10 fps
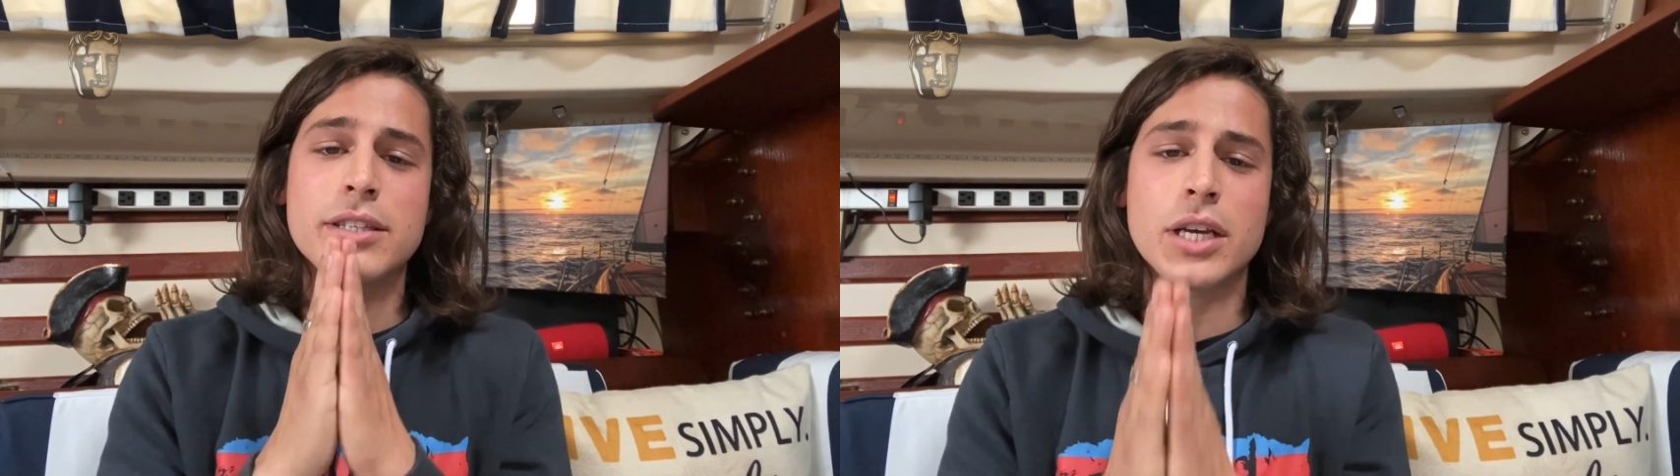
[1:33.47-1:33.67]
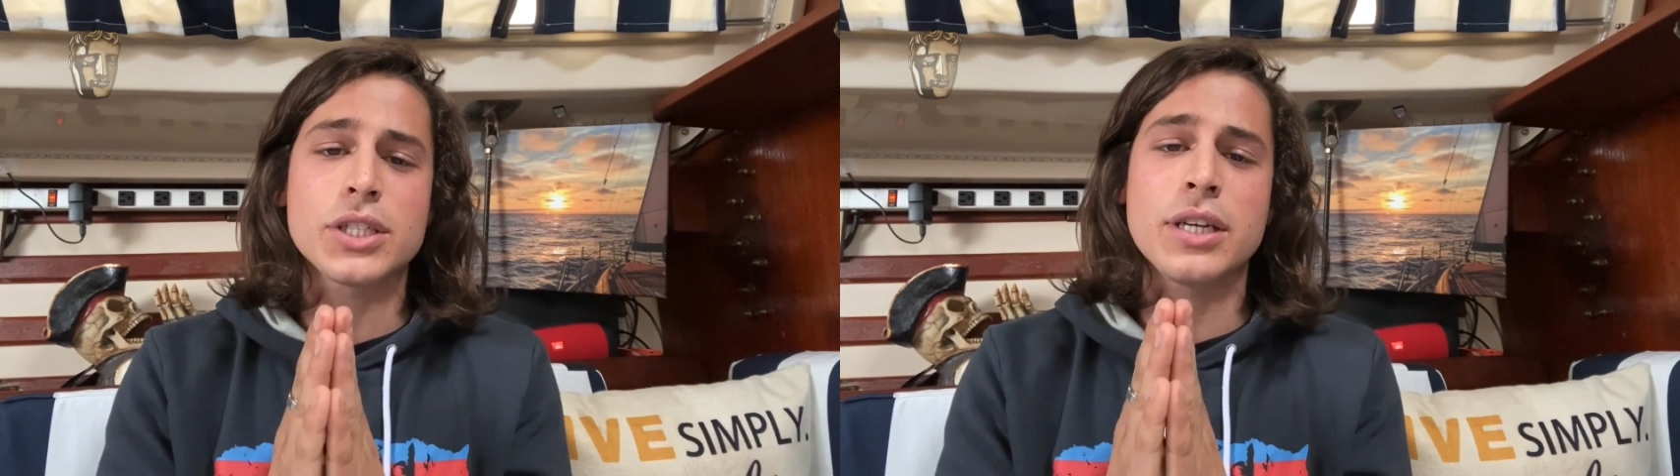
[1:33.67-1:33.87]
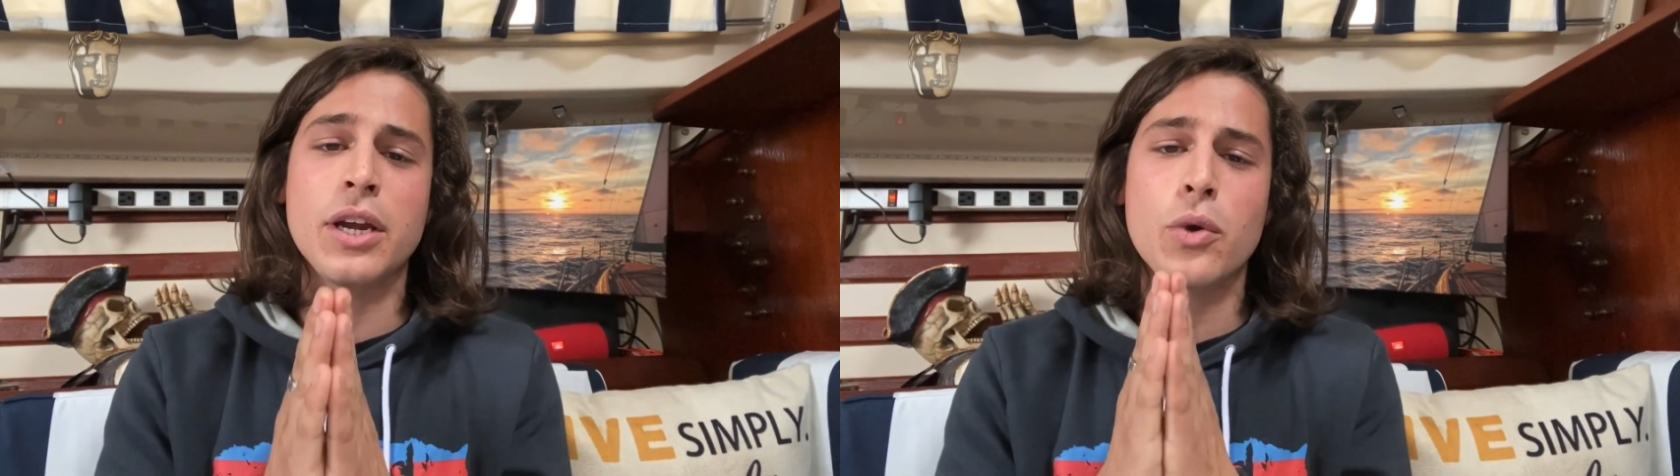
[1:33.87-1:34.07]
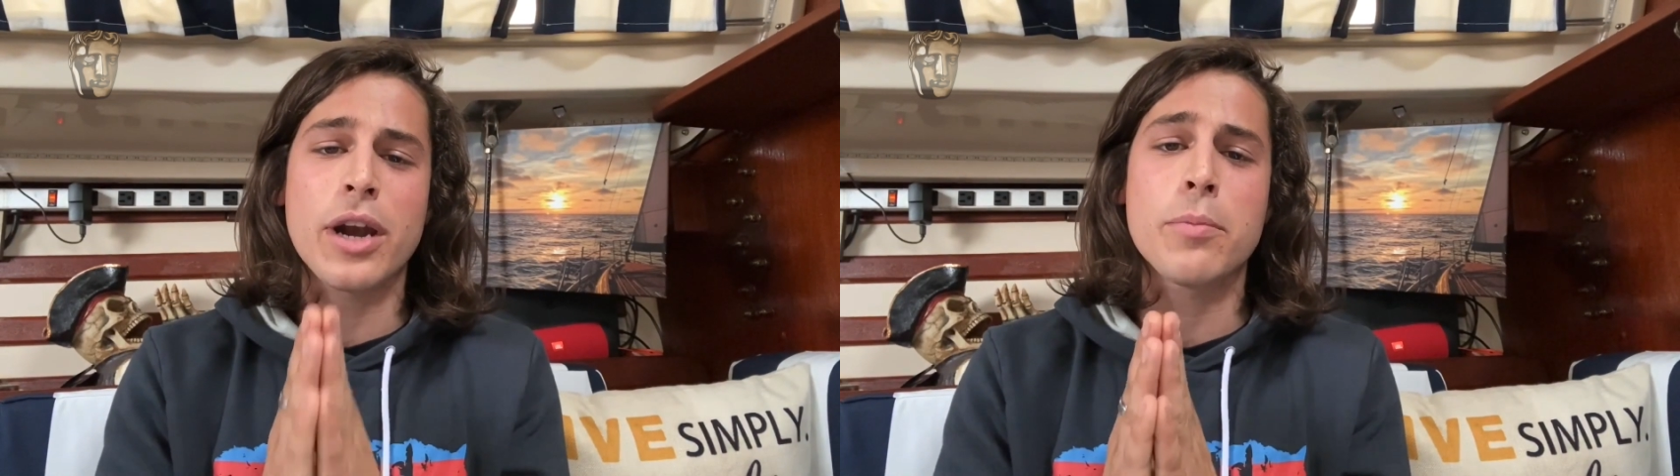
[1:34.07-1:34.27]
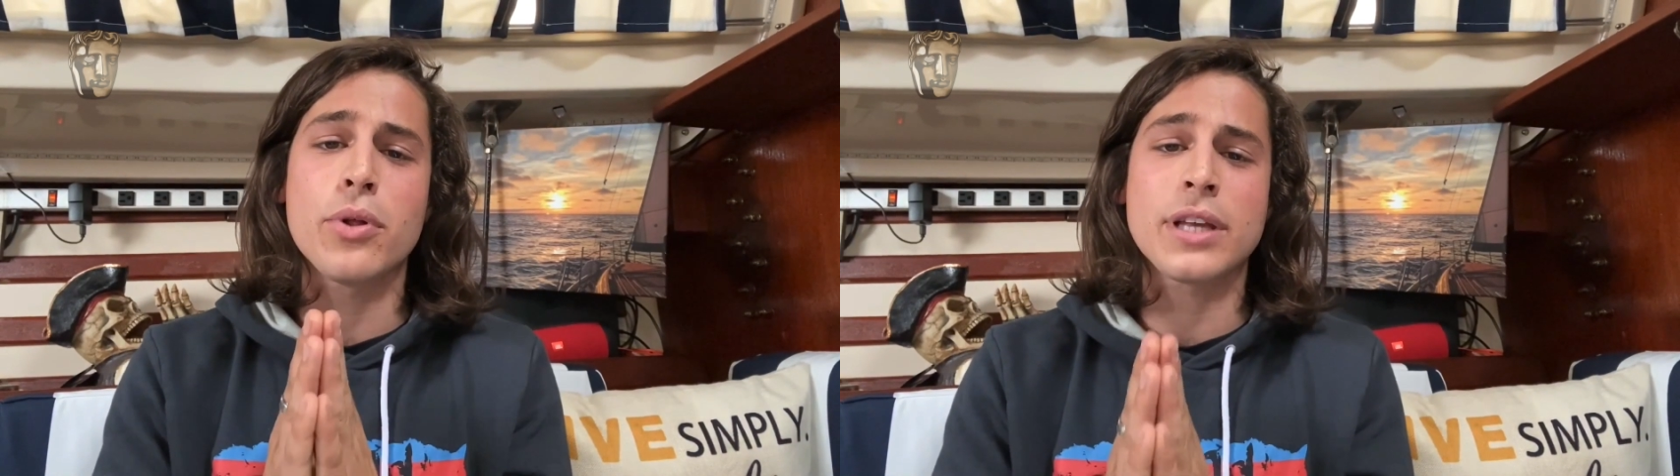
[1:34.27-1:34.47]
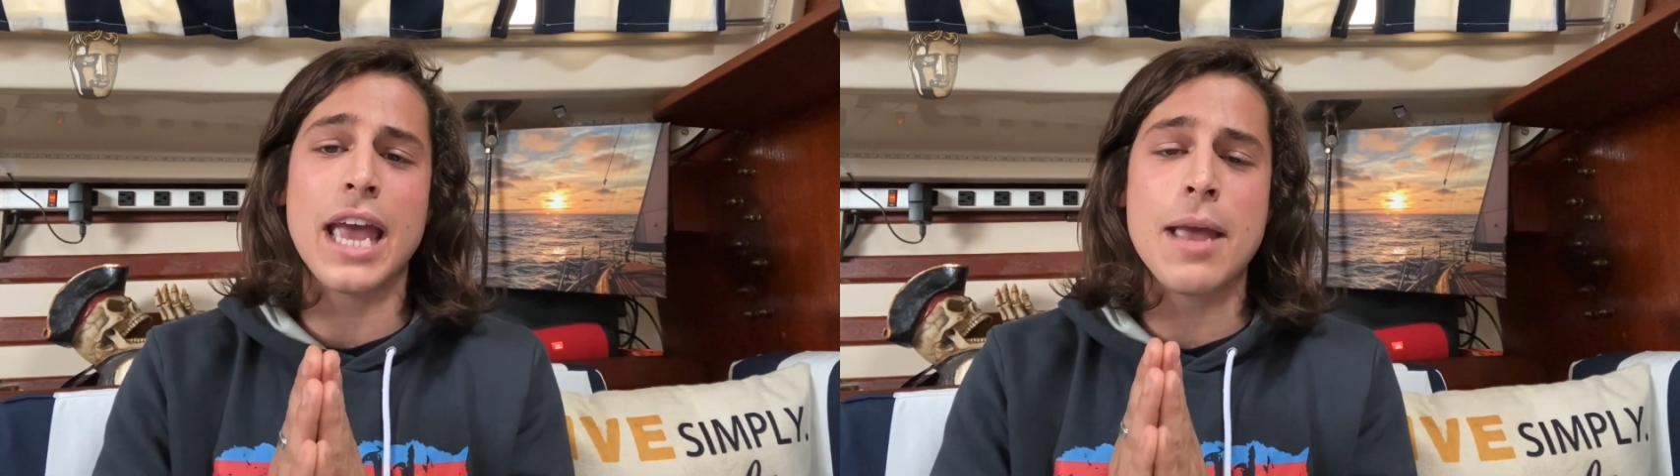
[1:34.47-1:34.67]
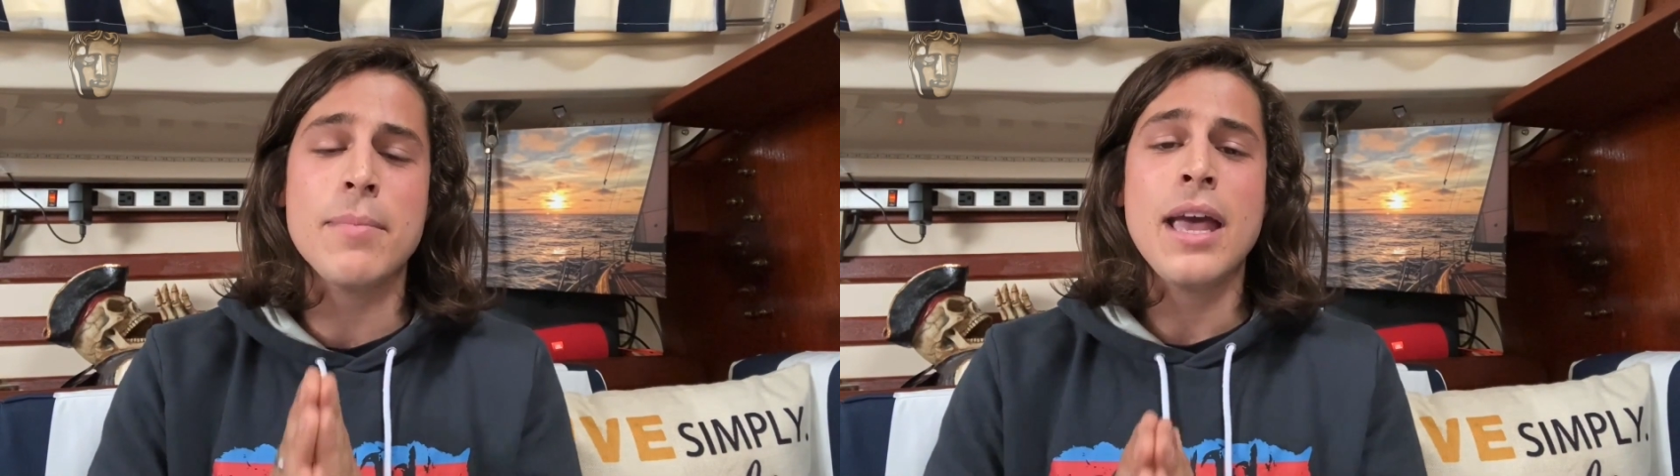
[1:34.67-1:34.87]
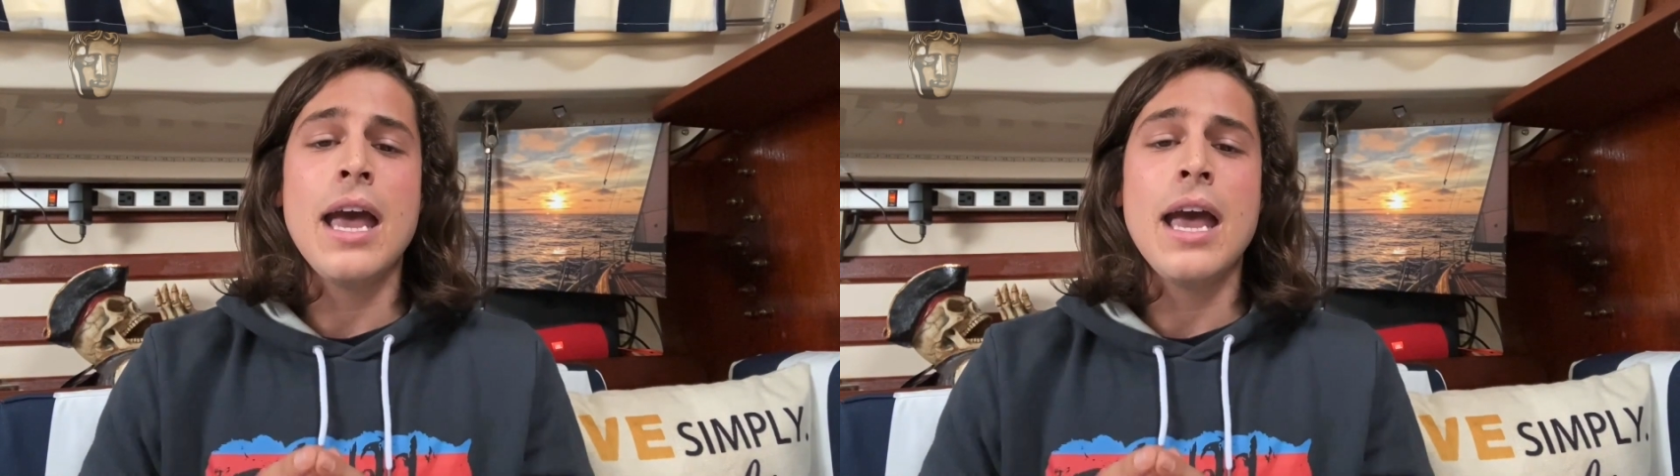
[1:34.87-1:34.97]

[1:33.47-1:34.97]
such an incredible game.